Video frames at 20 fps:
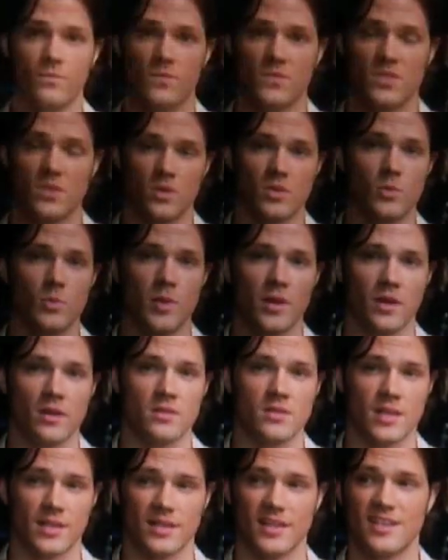So it
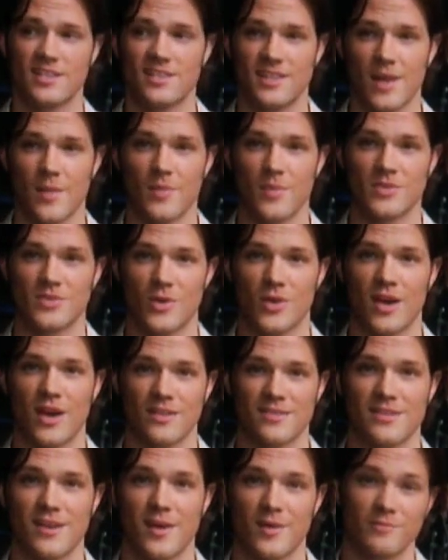depends, at least an episode ahead
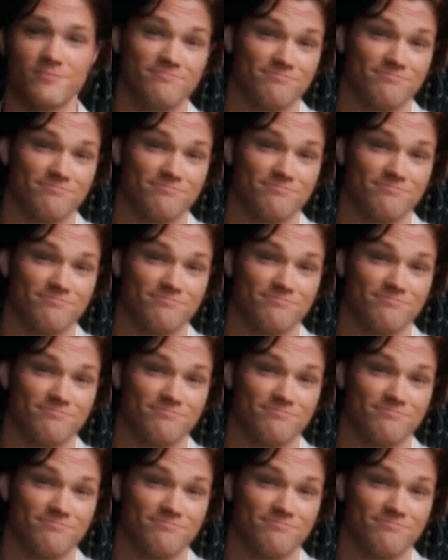of time.